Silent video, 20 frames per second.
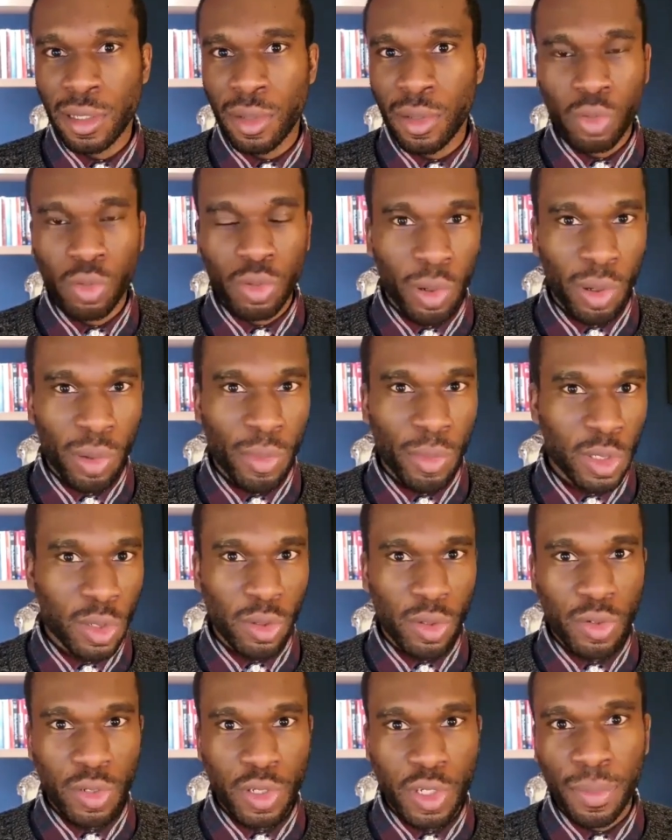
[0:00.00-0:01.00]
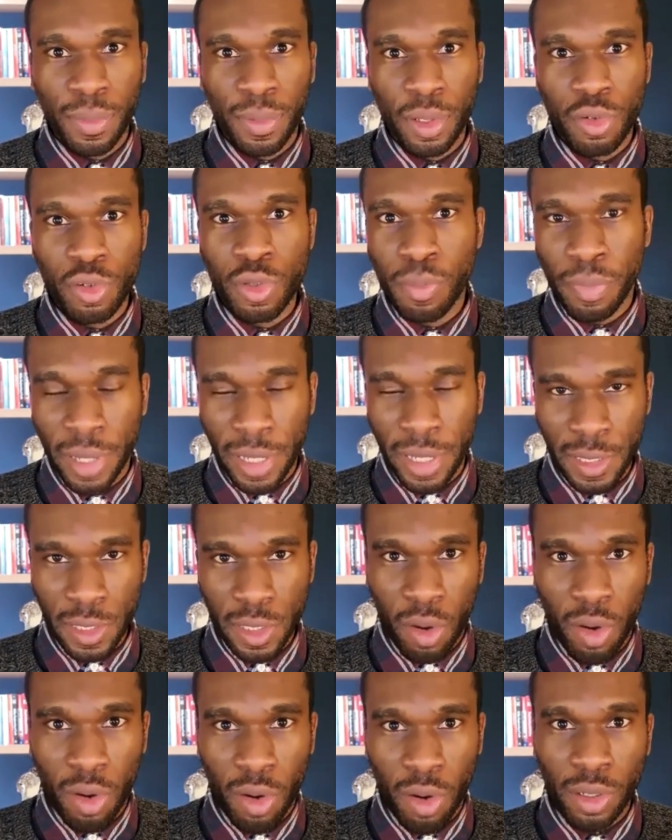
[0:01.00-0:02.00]
deployments on those GPUs based
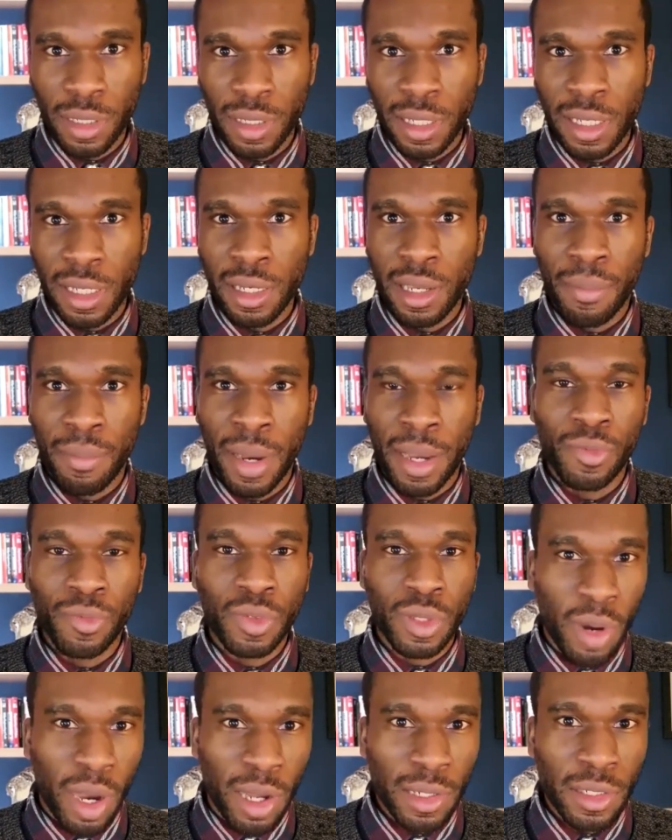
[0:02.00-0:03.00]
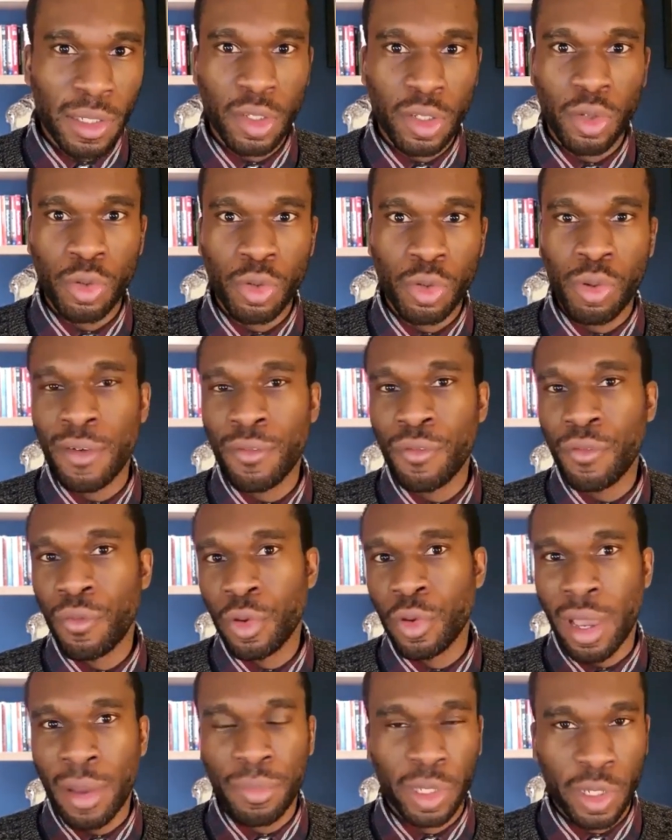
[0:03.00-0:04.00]
on the amount of demand you have for
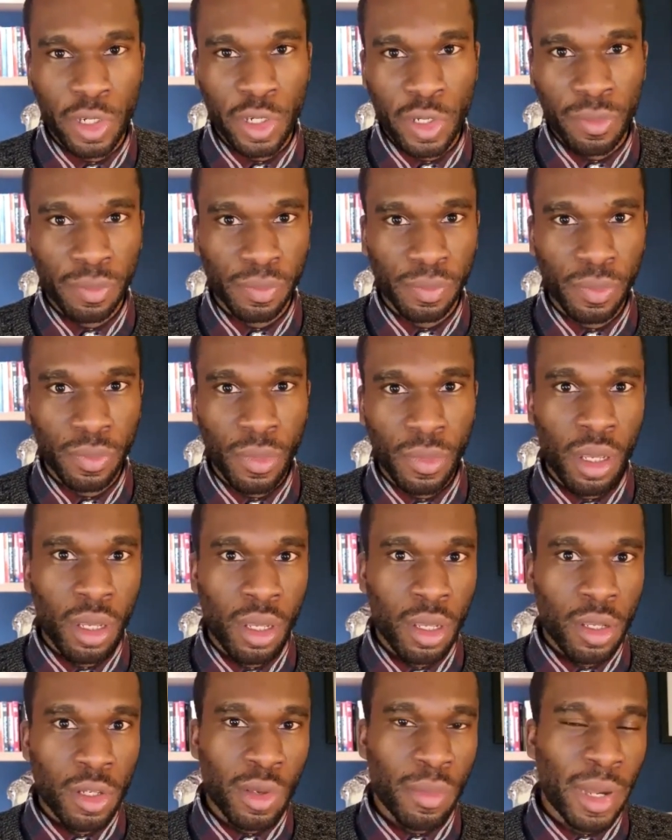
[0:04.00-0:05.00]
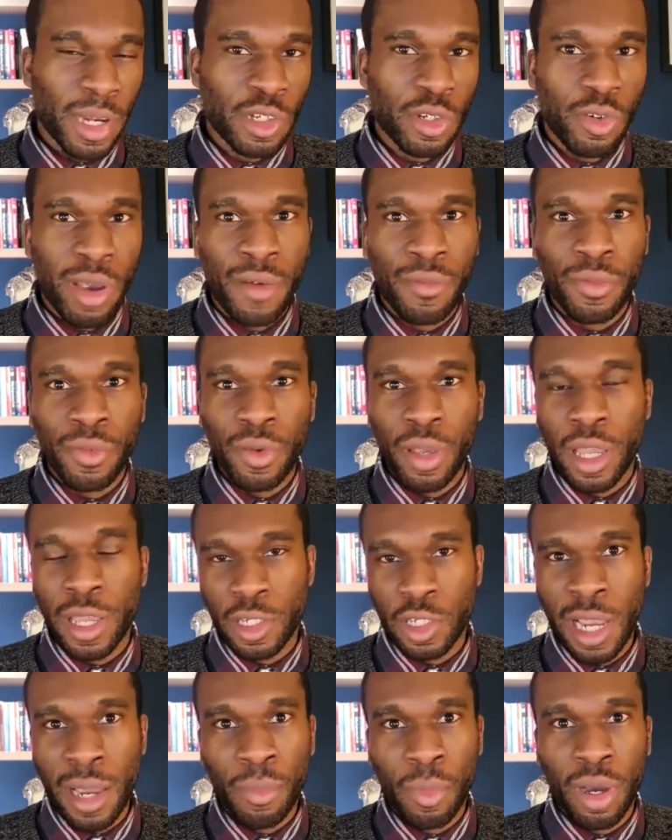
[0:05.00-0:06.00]
your application. So imagine you have a
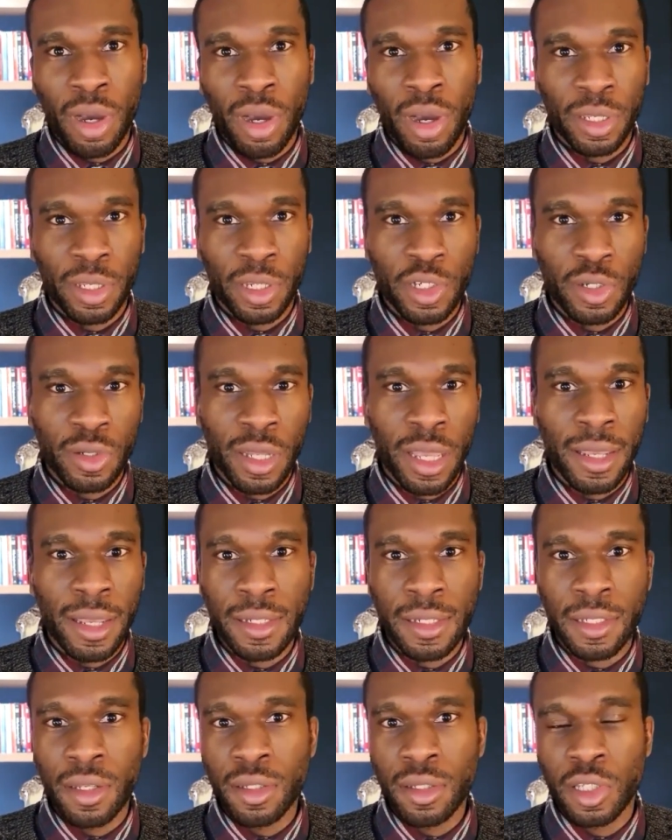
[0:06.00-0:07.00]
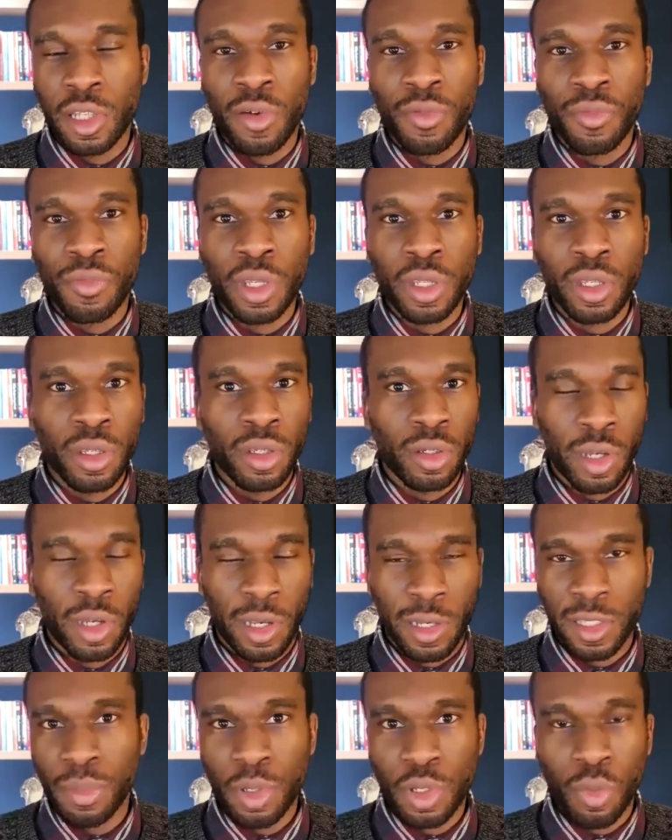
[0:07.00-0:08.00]
chatbot application that is serving
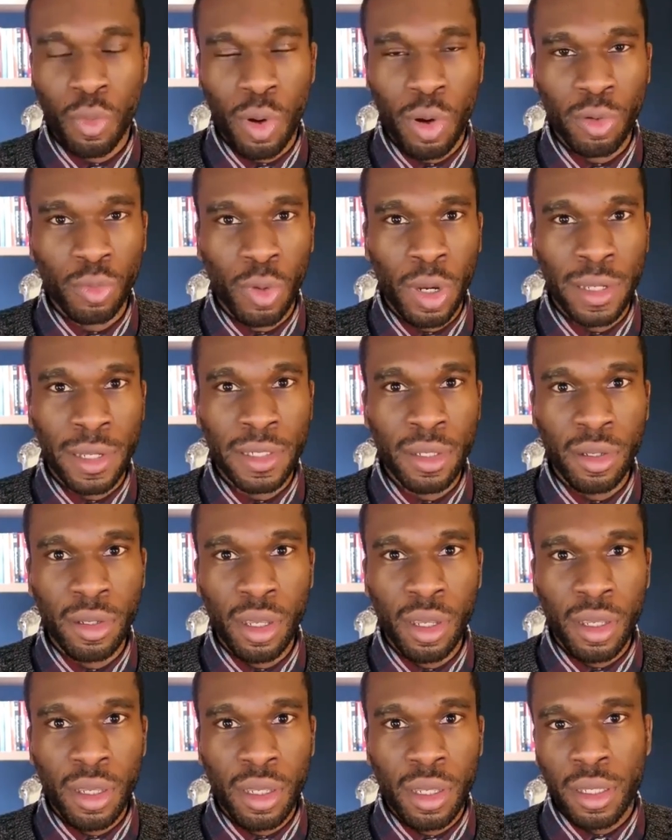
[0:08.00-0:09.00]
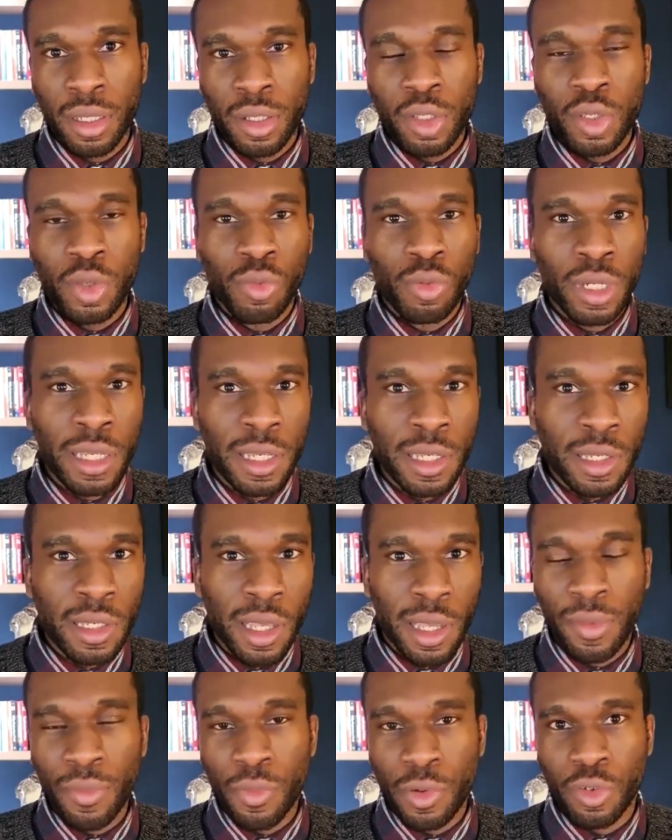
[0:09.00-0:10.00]
customers worldwide. You'll need
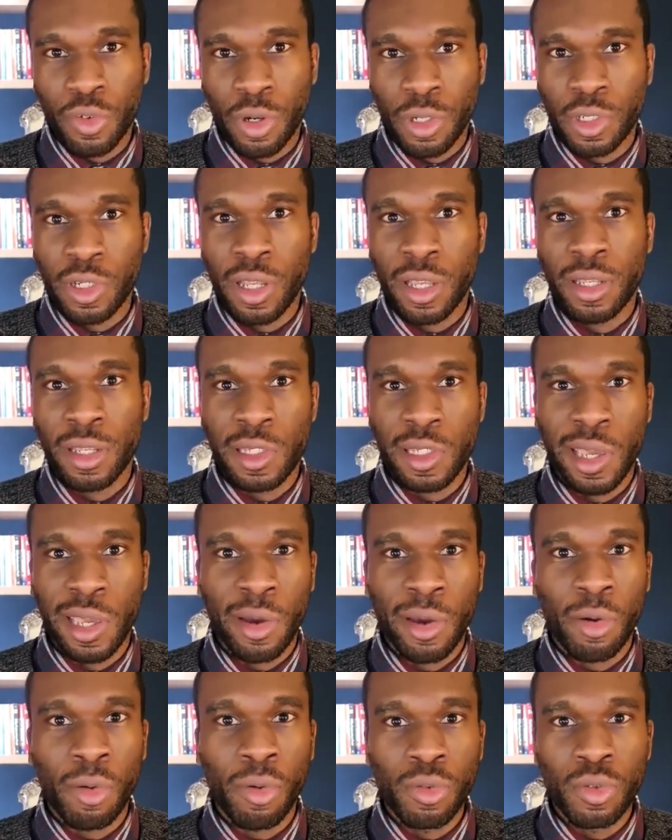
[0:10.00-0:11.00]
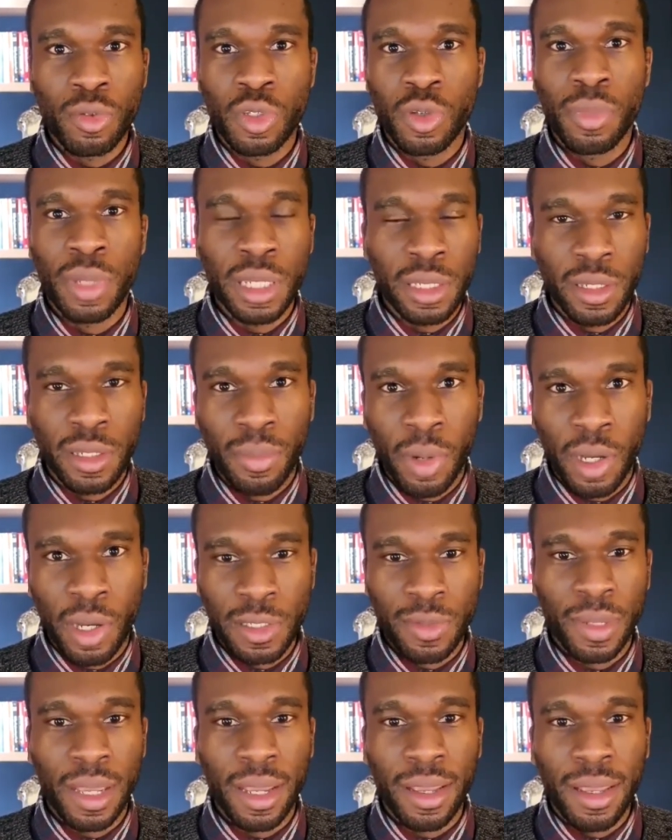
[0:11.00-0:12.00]
an infrastructure that can scale to meet the
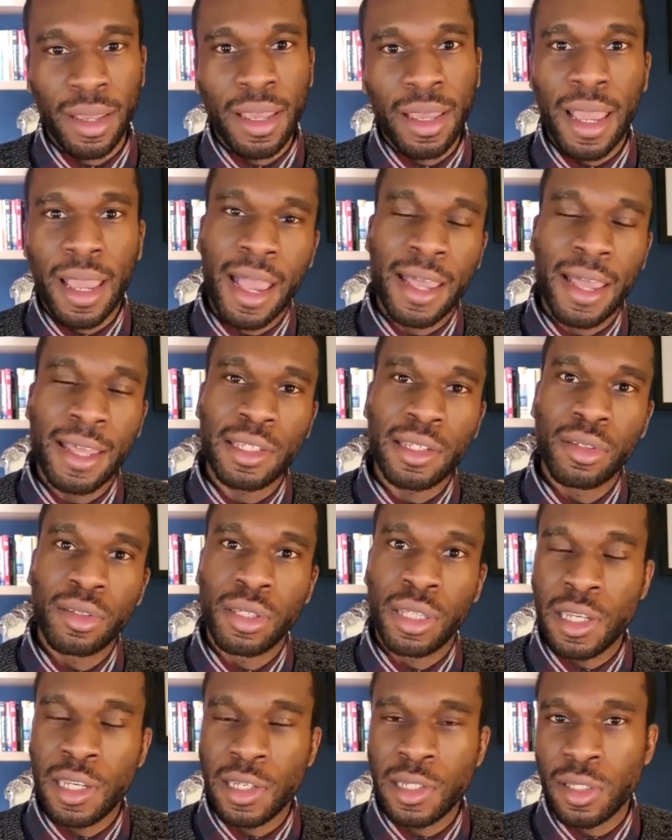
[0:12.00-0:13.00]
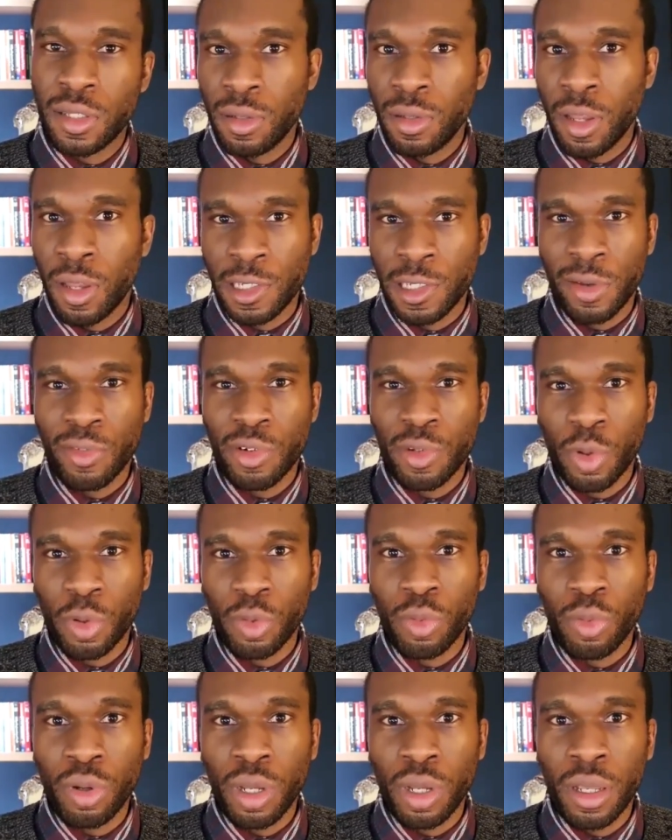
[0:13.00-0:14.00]
demands of that. And these large language
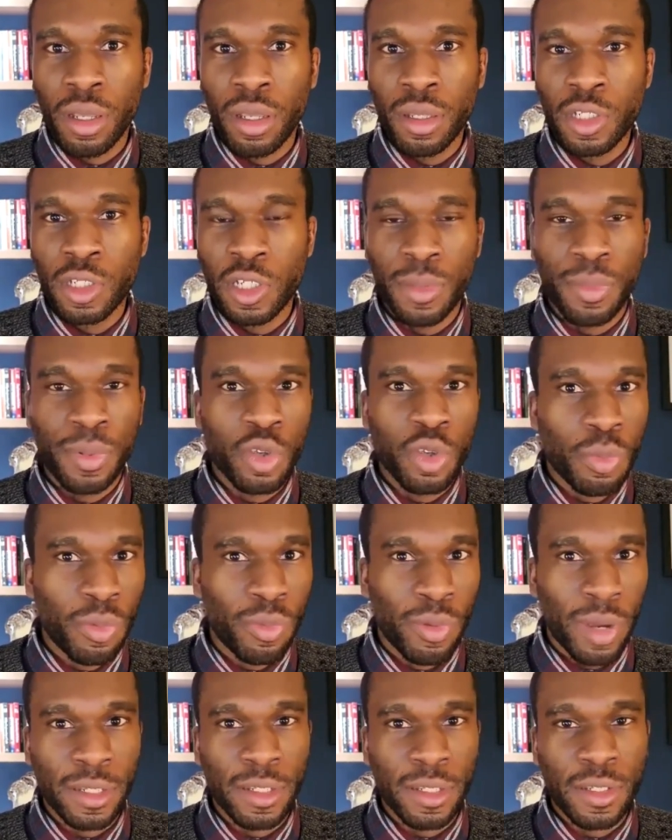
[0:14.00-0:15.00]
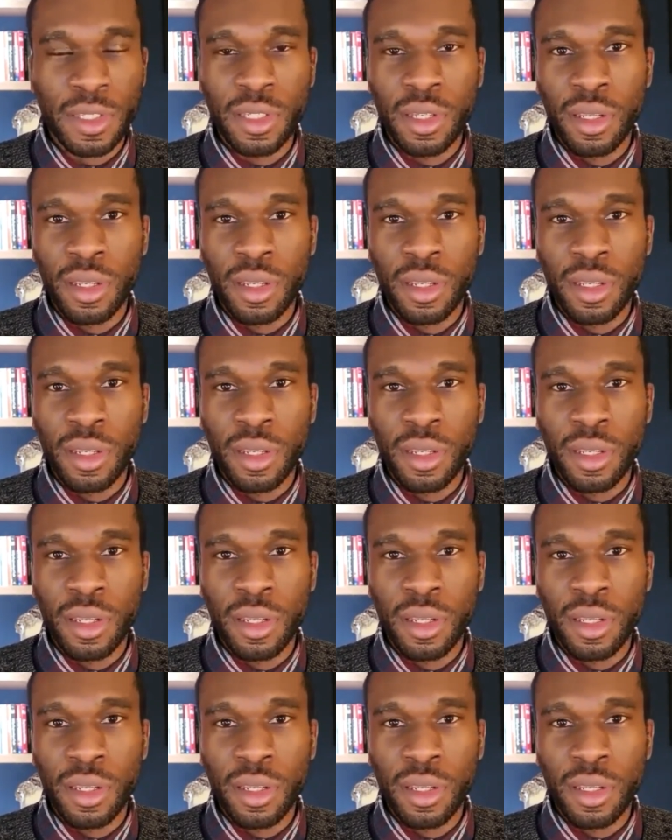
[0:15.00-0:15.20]
model GPU providers